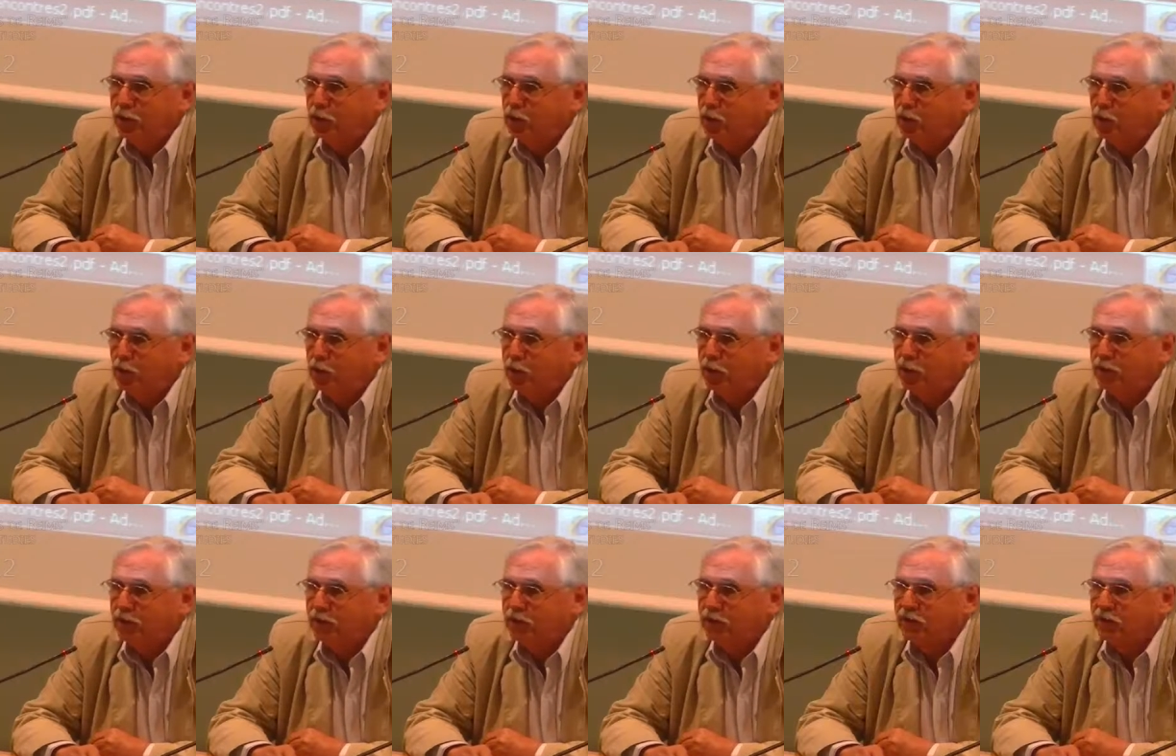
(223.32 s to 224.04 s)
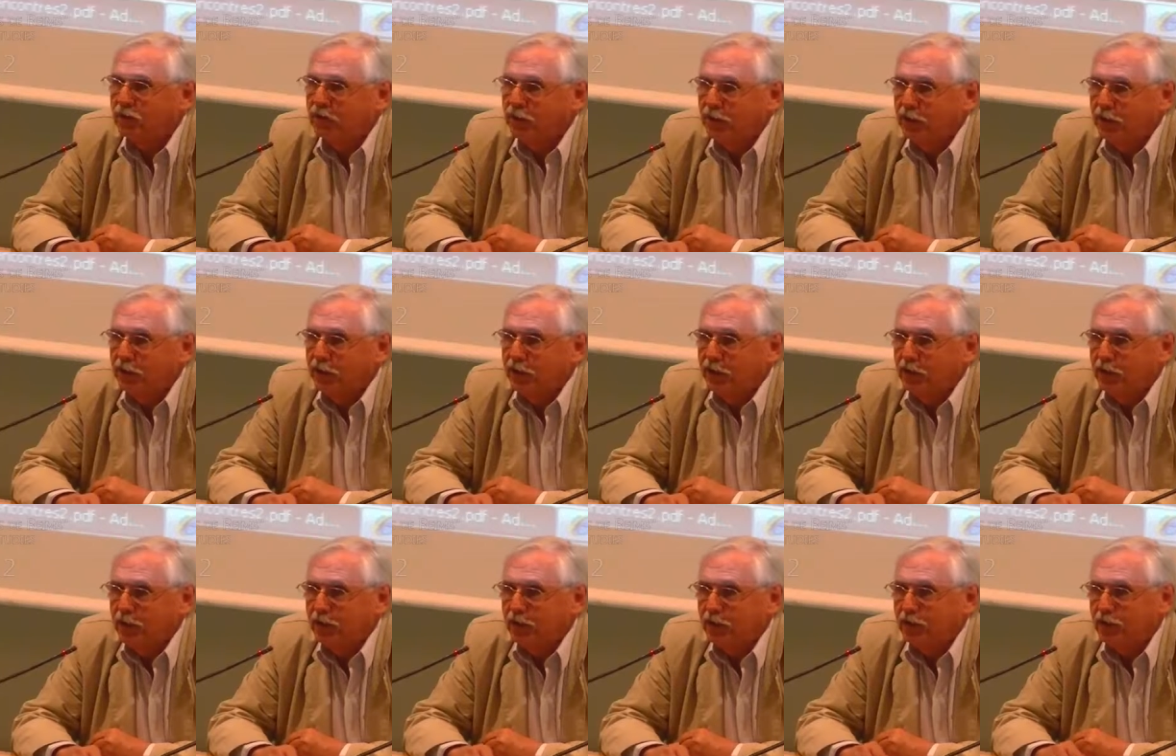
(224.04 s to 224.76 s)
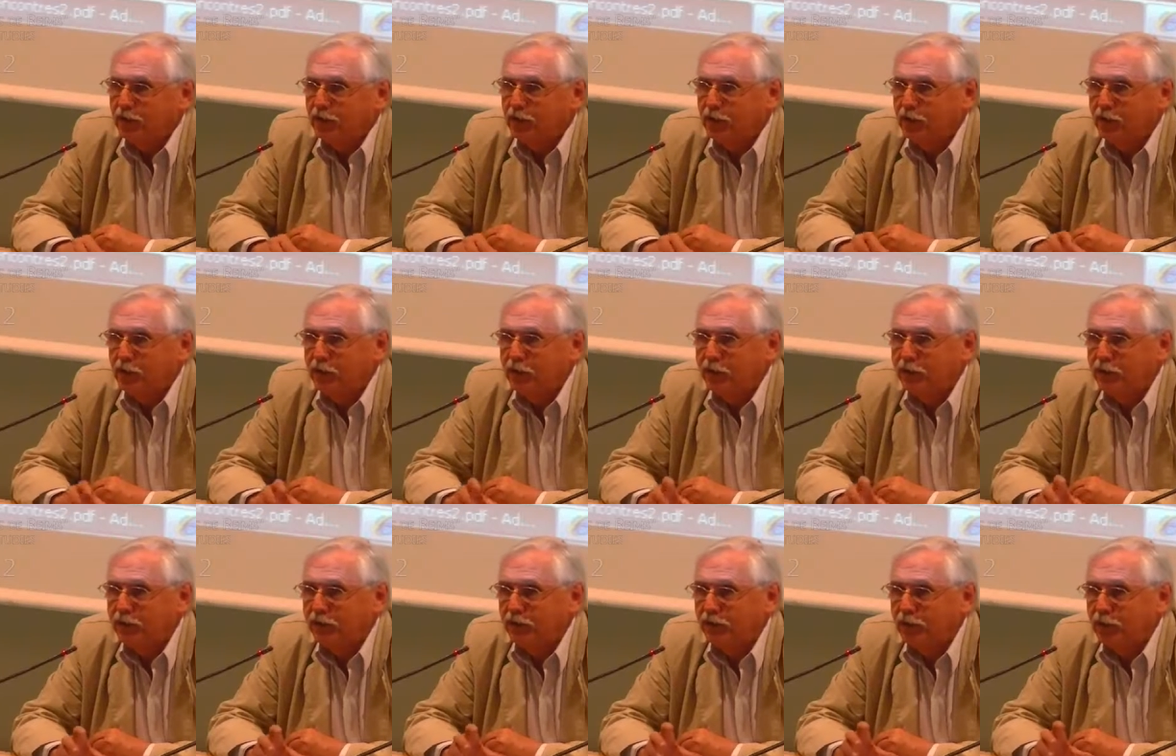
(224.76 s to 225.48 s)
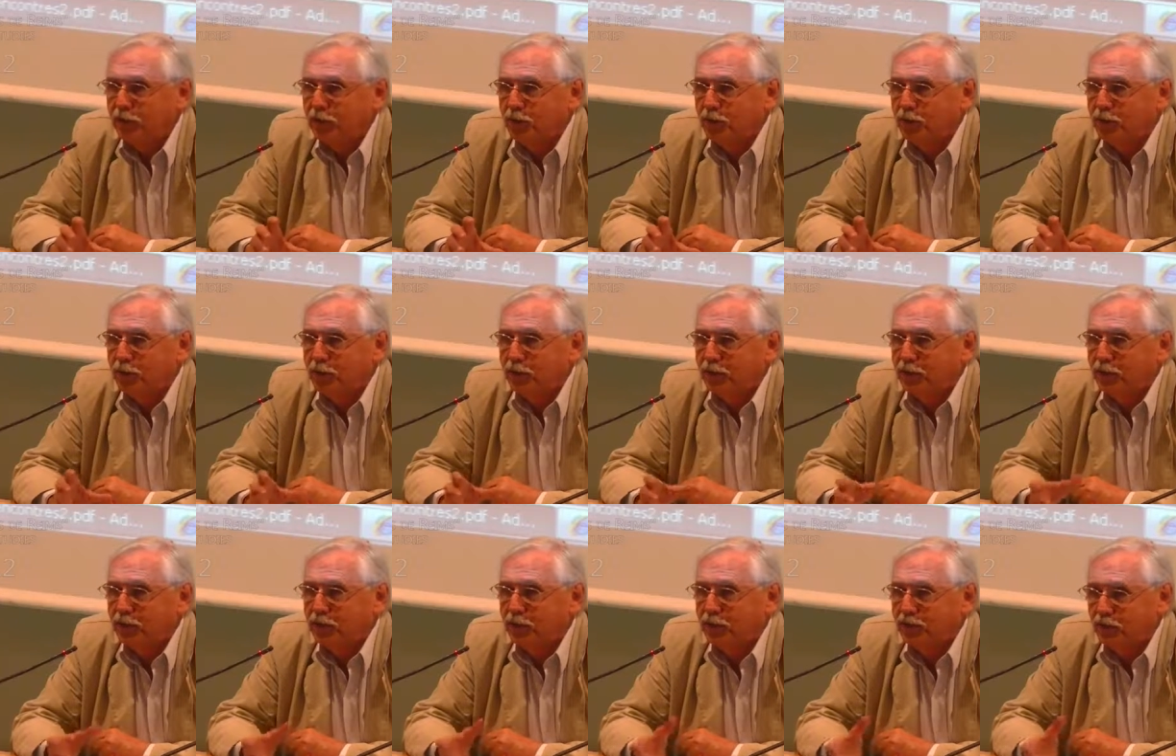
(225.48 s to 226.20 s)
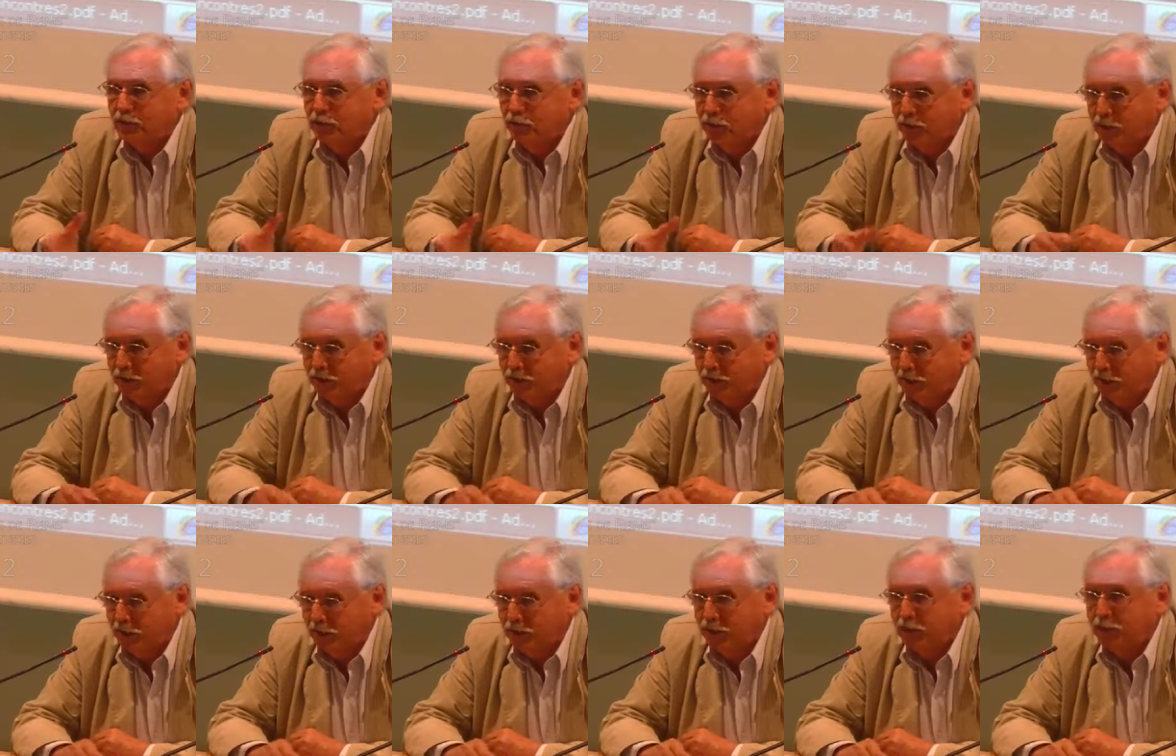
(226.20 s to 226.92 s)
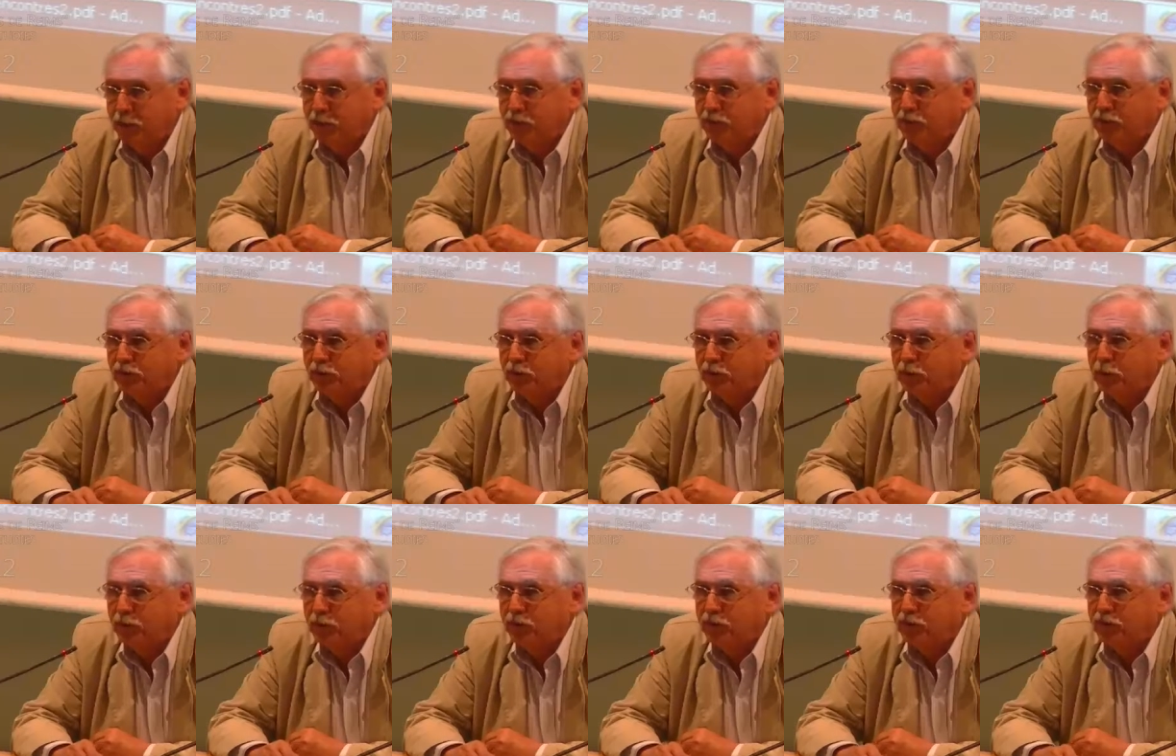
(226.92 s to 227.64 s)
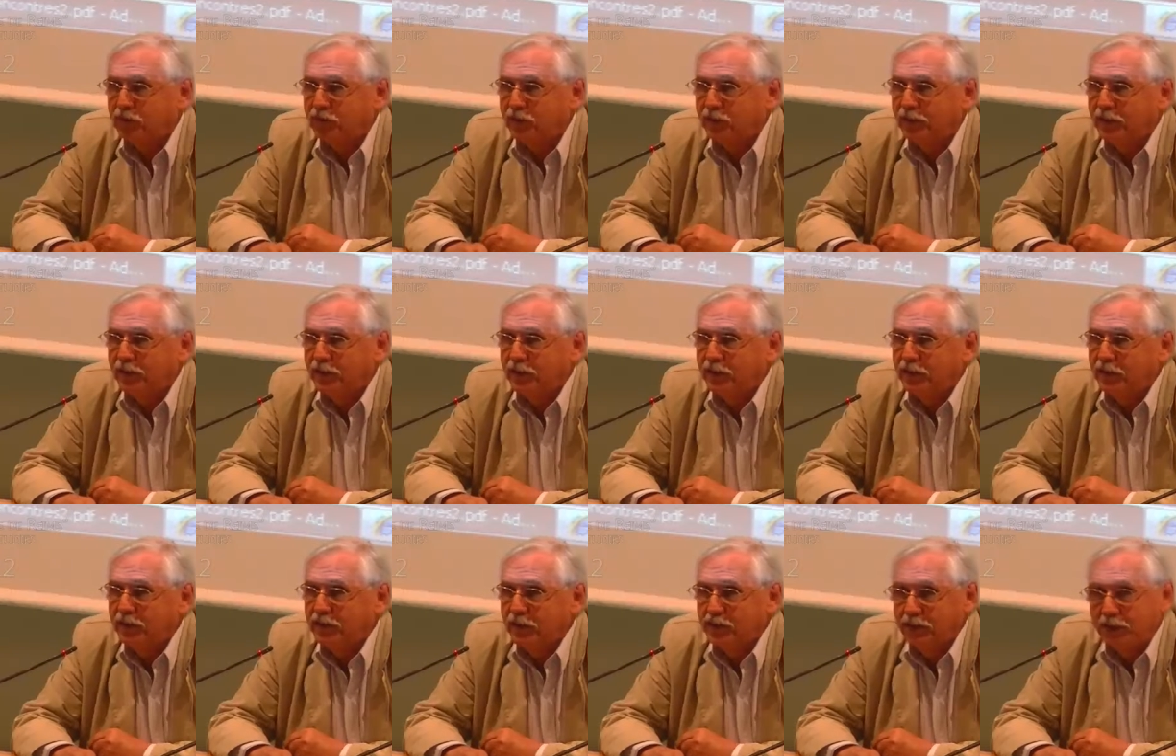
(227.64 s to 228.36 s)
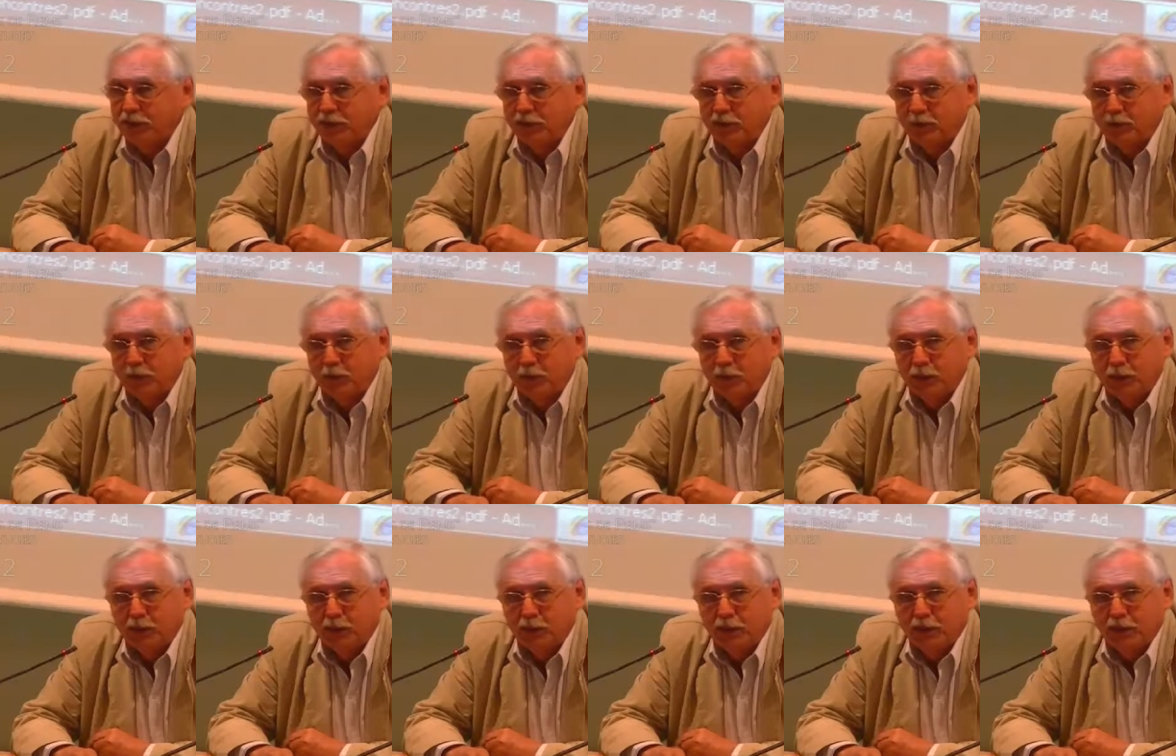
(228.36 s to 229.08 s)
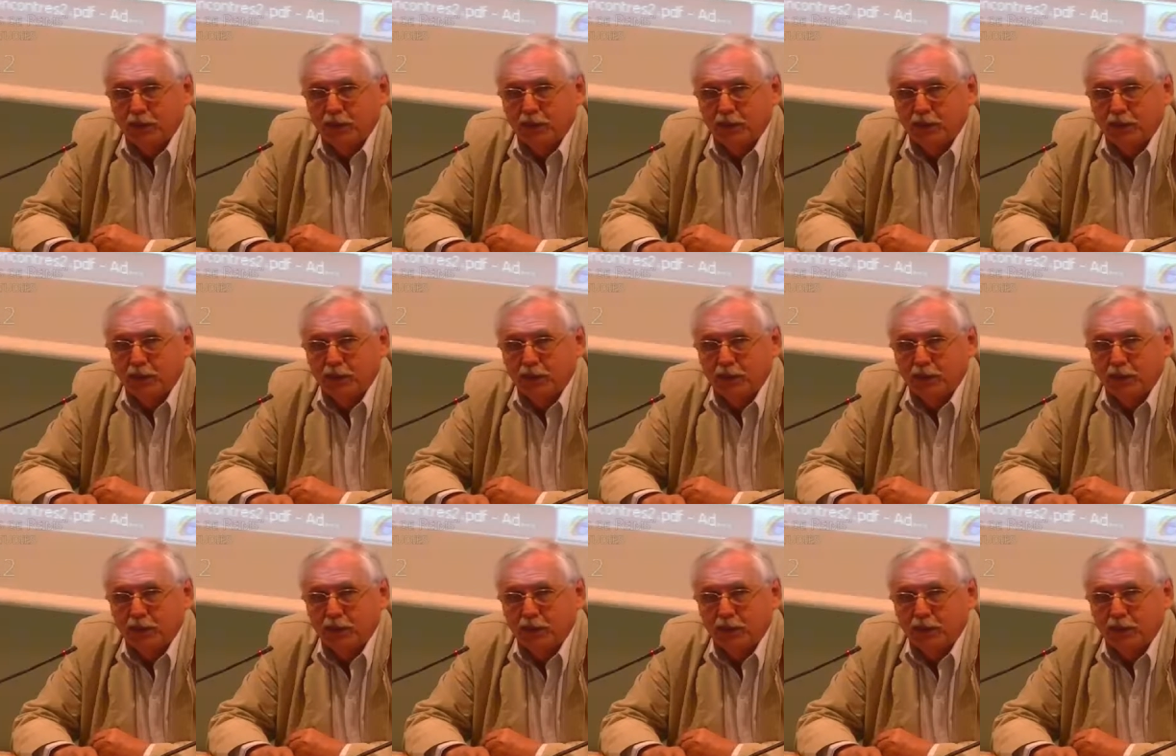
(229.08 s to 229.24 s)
Honduras. So we have a kind of a very curious democracy where